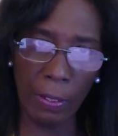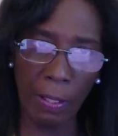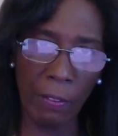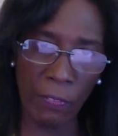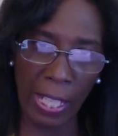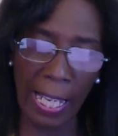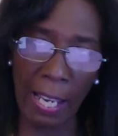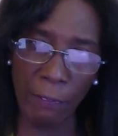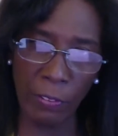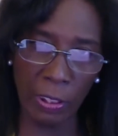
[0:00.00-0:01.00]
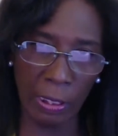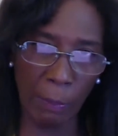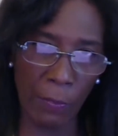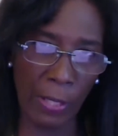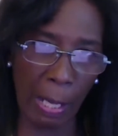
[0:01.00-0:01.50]
of that effort, some
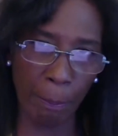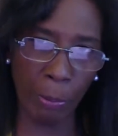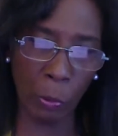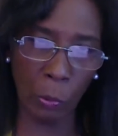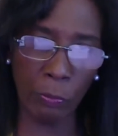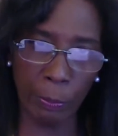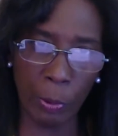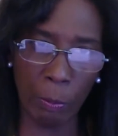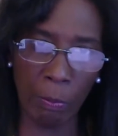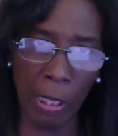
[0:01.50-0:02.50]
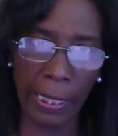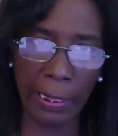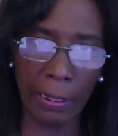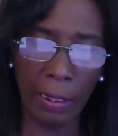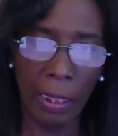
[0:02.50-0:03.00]
of that pull from your might